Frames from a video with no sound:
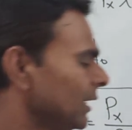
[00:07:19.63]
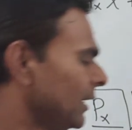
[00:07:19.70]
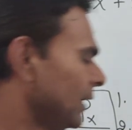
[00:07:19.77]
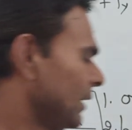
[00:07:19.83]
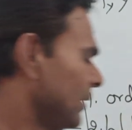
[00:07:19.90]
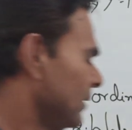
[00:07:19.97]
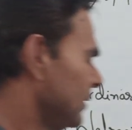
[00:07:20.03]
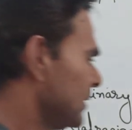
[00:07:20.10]

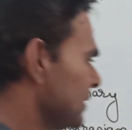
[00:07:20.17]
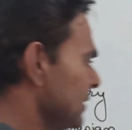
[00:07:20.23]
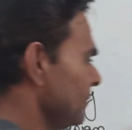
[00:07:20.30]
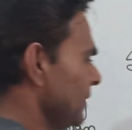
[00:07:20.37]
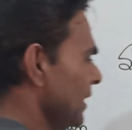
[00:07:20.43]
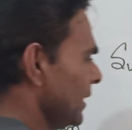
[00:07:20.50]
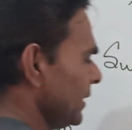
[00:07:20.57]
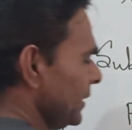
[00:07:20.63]
And
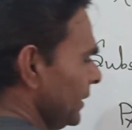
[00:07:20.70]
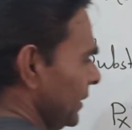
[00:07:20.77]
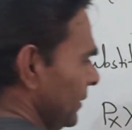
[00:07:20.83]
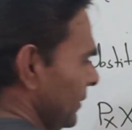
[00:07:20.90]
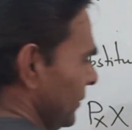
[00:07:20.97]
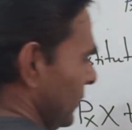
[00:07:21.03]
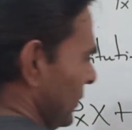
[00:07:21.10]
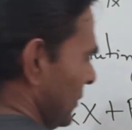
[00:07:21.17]

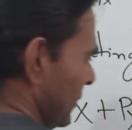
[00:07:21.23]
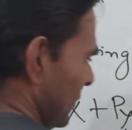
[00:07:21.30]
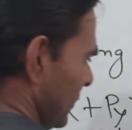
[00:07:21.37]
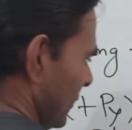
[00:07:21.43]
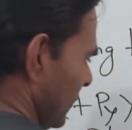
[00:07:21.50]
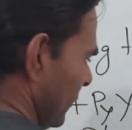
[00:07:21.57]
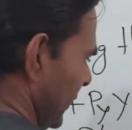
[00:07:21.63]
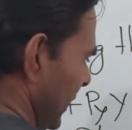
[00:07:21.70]
similarly,
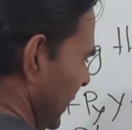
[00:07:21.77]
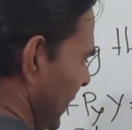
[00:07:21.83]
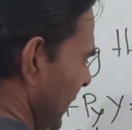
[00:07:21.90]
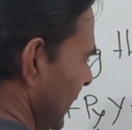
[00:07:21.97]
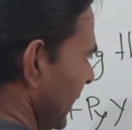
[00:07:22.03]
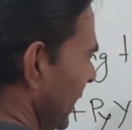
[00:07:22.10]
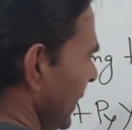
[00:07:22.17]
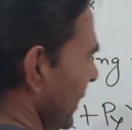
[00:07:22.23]
we
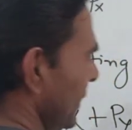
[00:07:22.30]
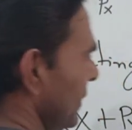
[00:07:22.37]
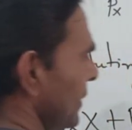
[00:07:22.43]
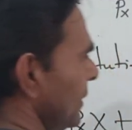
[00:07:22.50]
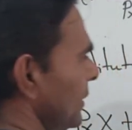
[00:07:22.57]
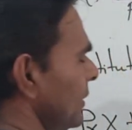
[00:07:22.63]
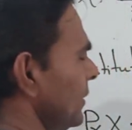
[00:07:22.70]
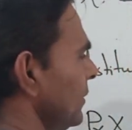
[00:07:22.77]
can
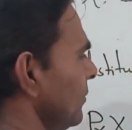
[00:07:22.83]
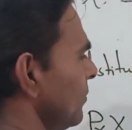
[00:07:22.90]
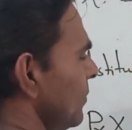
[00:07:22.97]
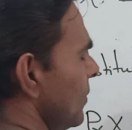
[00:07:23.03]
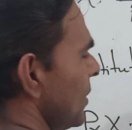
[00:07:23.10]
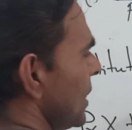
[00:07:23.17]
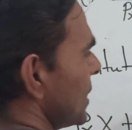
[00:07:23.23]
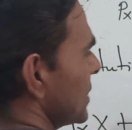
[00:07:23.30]
get
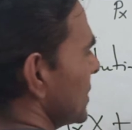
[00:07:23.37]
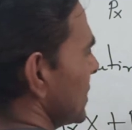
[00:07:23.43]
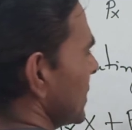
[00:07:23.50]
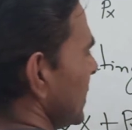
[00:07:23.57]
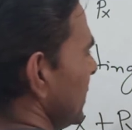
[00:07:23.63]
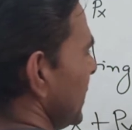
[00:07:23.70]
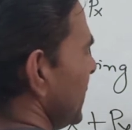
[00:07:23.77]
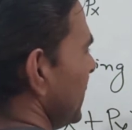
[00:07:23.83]

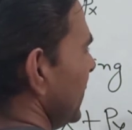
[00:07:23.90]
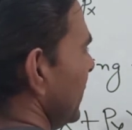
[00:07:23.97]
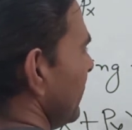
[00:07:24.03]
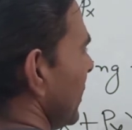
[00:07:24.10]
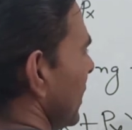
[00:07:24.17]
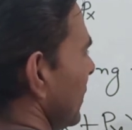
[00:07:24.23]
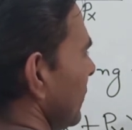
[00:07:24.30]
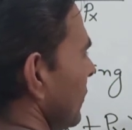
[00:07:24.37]
Marshallian
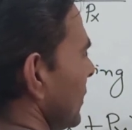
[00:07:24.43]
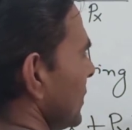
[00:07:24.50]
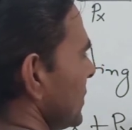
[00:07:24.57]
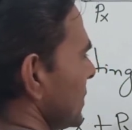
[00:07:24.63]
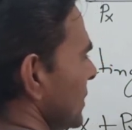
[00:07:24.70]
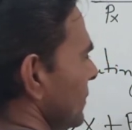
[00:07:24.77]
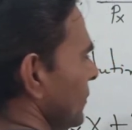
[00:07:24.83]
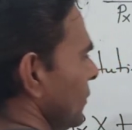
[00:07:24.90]
demand
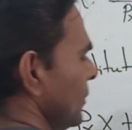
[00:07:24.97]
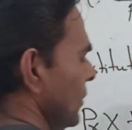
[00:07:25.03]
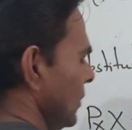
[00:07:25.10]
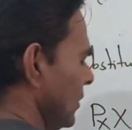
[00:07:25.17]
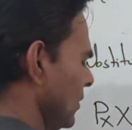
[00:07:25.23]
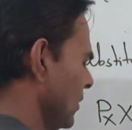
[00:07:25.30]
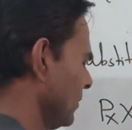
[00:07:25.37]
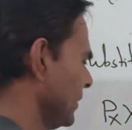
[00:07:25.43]
function
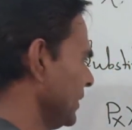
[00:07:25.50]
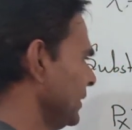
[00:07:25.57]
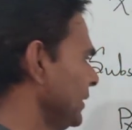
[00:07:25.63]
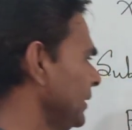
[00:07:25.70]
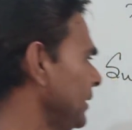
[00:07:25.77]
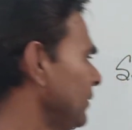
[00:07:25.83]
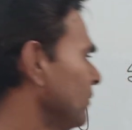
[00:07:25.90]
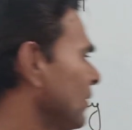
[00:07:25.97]
for
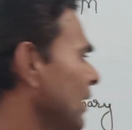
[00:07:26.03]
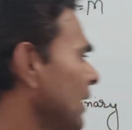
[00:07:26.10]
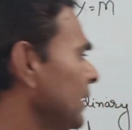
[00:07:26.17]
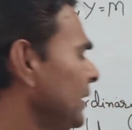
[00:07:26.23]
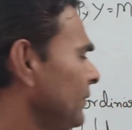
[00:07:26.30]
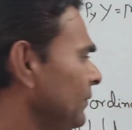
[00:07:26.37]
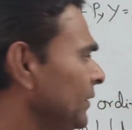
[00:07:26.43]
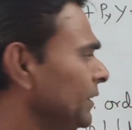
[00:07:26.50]
commodity
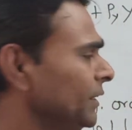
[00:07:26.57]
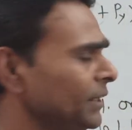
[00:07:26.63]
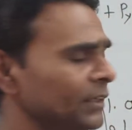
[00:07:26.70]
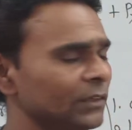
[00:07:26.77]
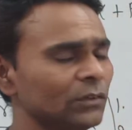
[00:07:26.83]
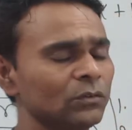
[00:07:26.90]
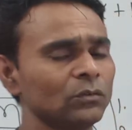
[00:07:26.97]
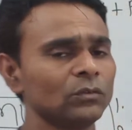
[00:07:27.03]
Y. We
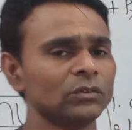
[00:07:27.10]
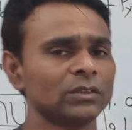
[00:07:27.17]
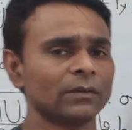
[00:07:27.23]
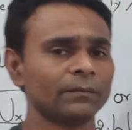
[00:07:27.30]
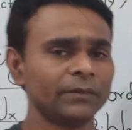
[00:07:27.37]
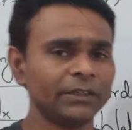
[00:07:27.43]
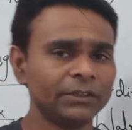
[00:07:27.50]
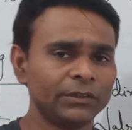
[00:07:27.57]
need to
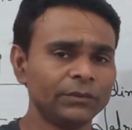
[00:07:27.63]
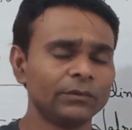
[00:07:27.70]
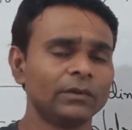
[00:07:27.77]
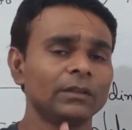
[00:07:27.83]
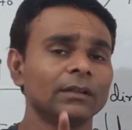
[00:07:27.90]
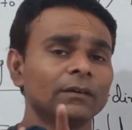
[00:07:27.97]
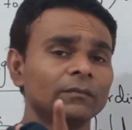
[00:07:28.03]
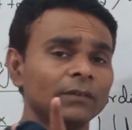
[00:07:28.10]
substitute
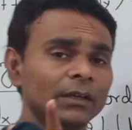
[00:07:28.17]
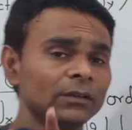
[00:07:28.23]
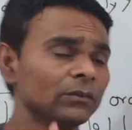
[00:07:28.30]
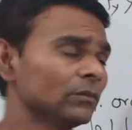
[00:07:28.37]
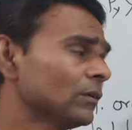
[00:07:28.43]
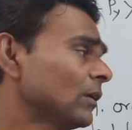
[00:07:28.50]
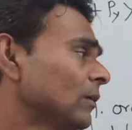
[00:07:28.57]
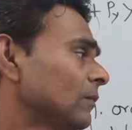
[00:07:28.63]
the
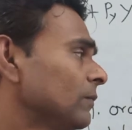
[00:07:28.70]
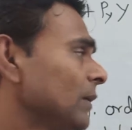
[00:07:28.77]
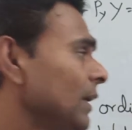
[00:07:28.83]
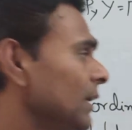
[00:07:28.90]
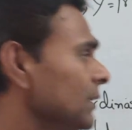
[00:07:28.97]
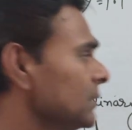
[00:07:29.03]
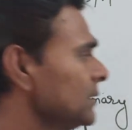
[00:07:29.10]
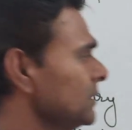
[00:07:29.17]
value of
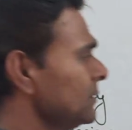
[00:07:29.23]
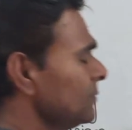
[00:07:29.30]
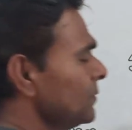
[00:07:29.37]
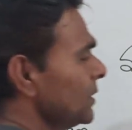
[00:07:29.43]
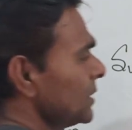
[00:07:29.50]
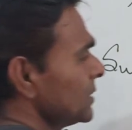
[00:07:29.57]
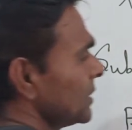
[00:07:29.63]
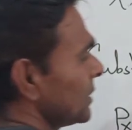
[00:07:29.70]
X in
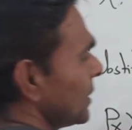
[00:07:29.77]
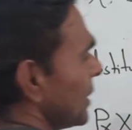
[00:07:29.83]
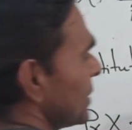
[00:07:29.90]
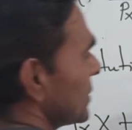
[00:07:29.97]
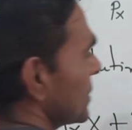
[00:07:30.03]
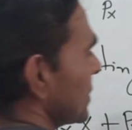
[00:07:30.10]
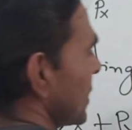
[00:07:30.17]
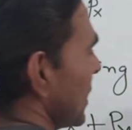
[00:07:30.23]
budget
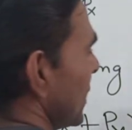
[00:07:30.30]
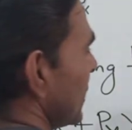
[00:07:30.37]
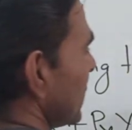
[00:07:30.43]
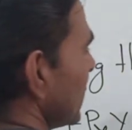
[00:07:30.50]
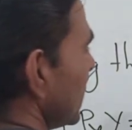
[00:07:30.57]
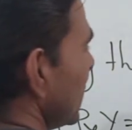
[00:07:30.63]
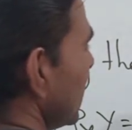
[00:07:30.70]
constraint.